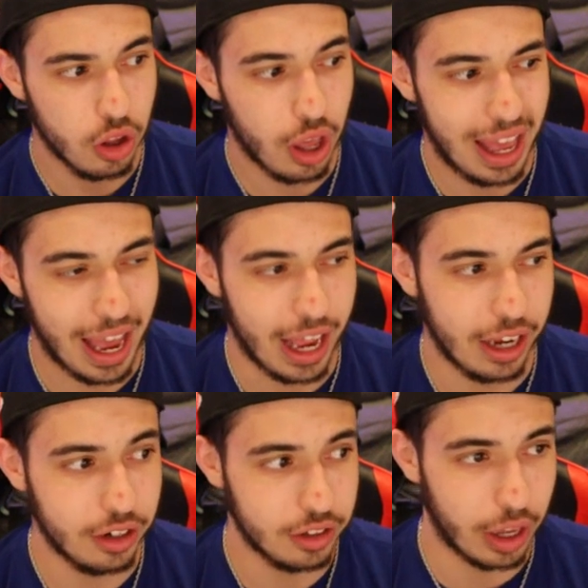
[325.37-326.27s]

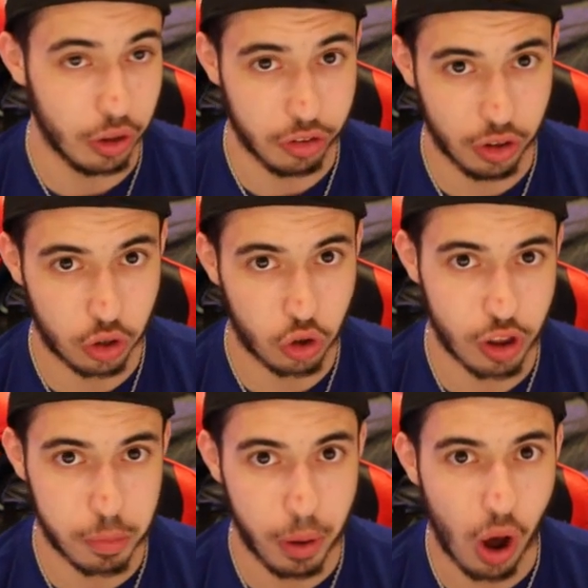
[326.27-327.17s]
And that was a little
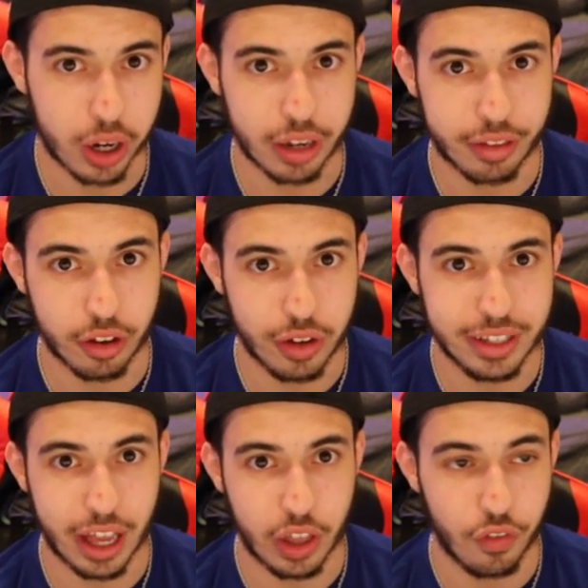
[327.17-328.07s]
Chris Paul cuts the
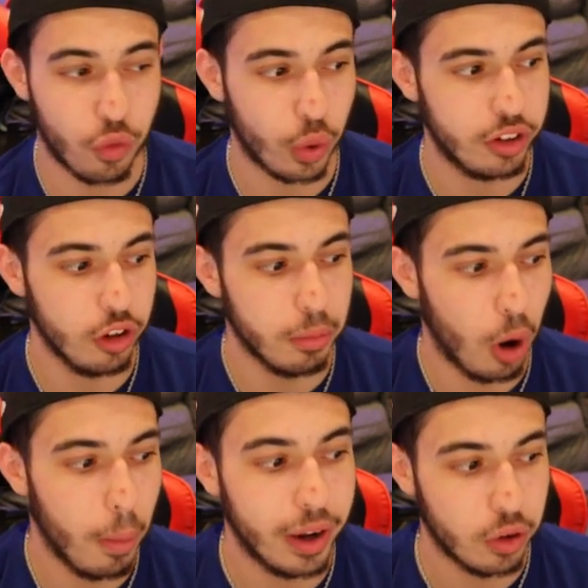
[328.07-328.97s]
lead down the 4-2
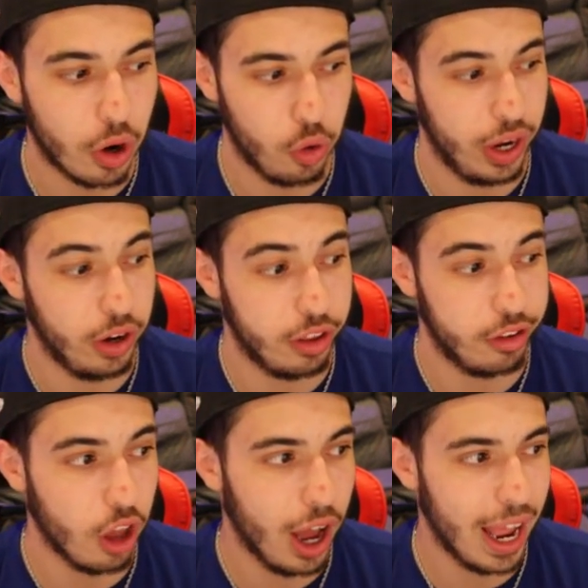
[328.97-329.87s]
moment, we at least
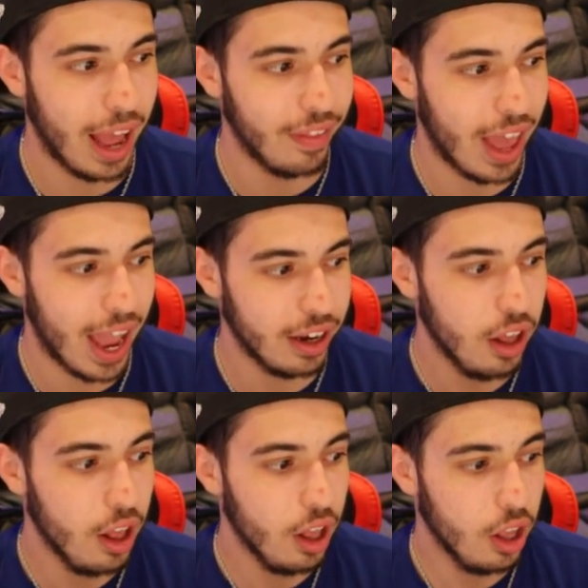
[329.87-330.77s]
thought. And then
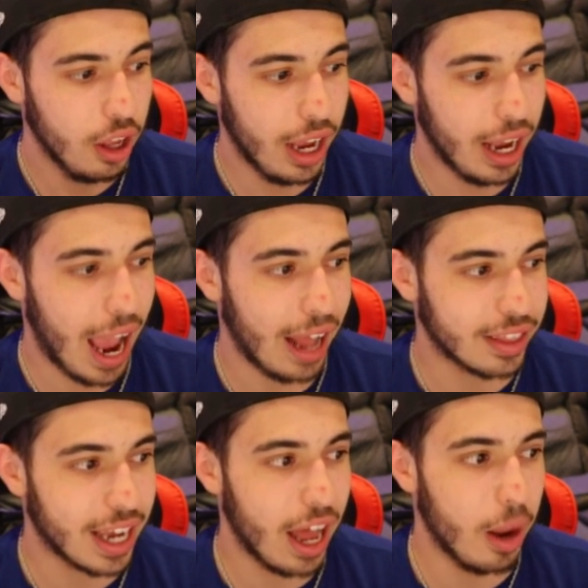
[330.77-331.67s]
it had
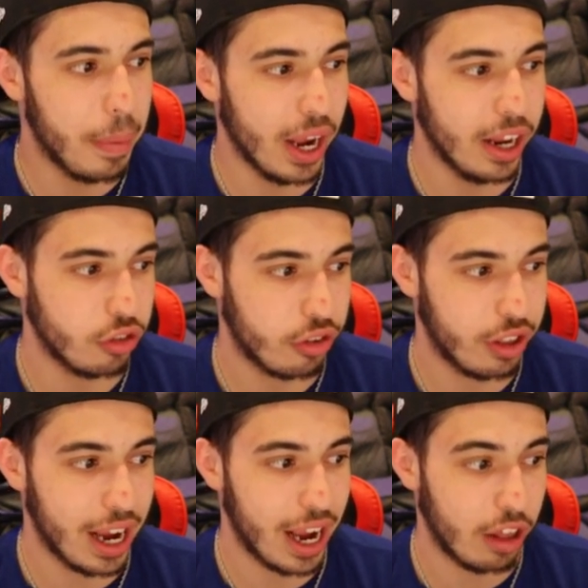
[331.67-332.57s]
to get a bit
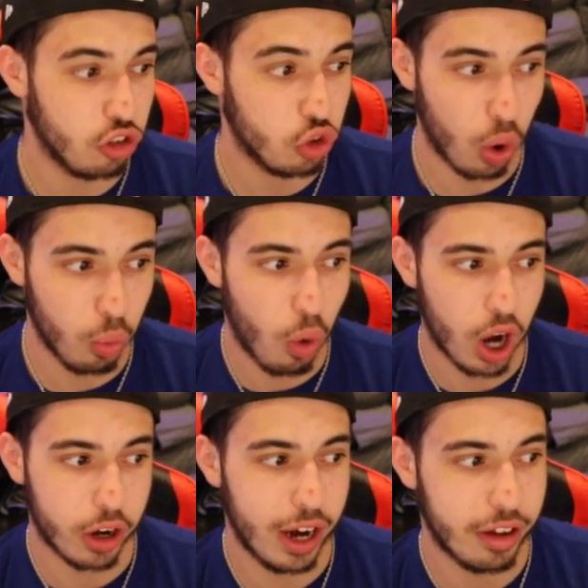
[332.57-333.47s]
interesting as Jordan
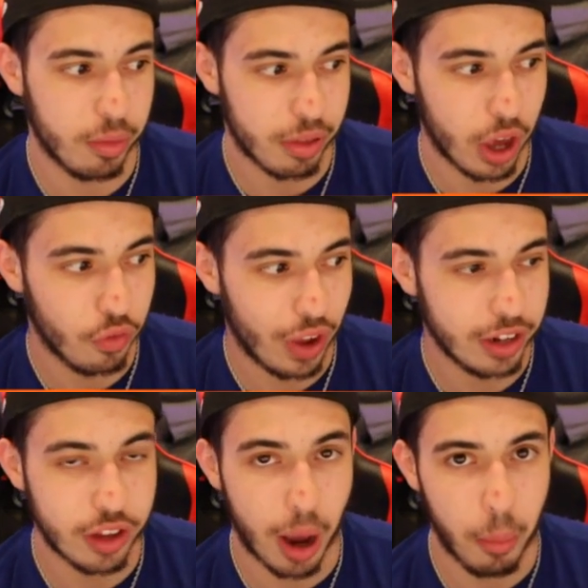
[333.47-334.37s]
Walker hits himself a
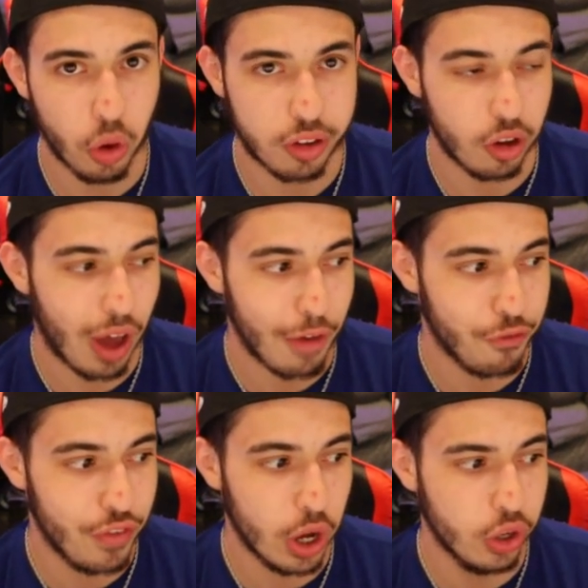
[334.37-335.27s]
double to left
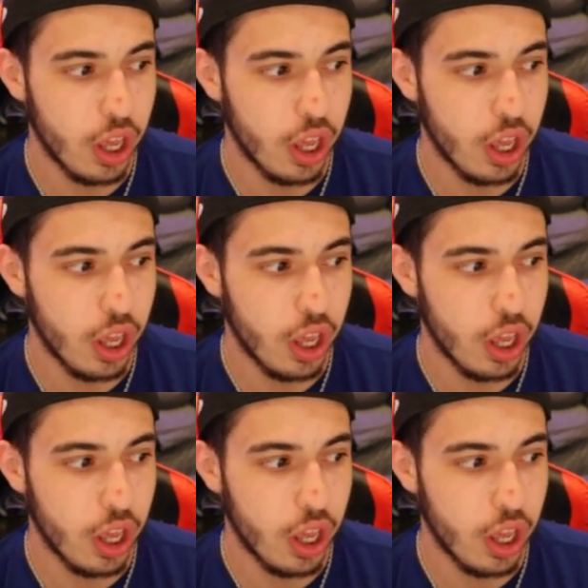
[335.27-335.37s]
field.